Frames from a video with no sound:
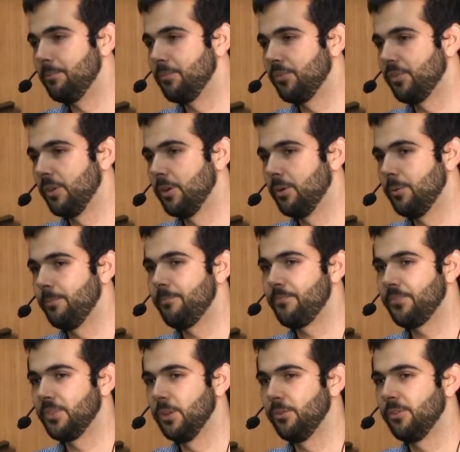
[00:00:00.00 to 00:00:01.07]
So
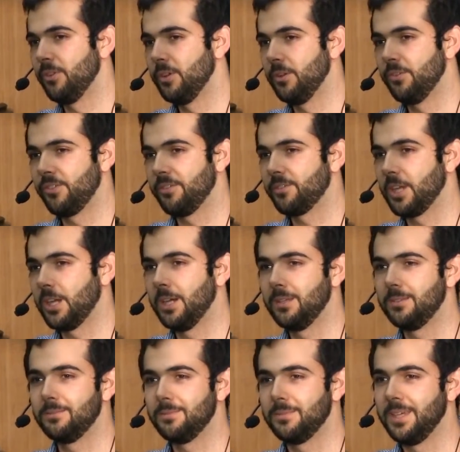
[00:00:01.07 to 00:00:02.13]
those are those. I've got
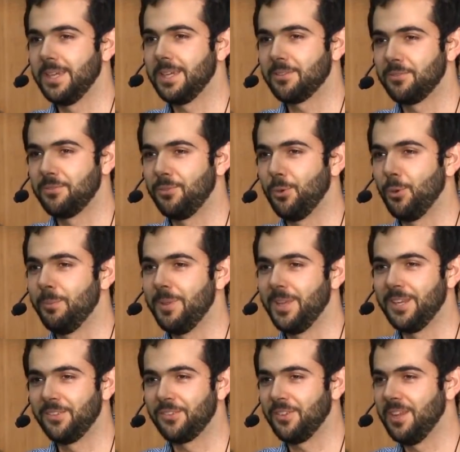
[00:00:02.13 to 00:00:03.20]
like 4
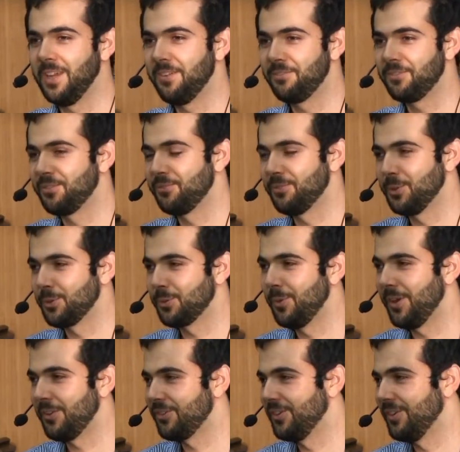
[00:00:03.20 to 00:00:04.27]
minutes left for
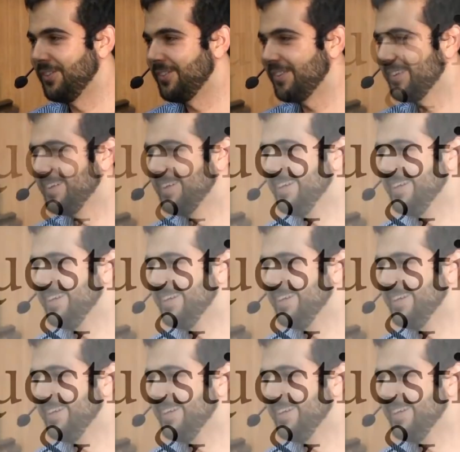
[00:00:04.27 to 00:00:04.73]
questions.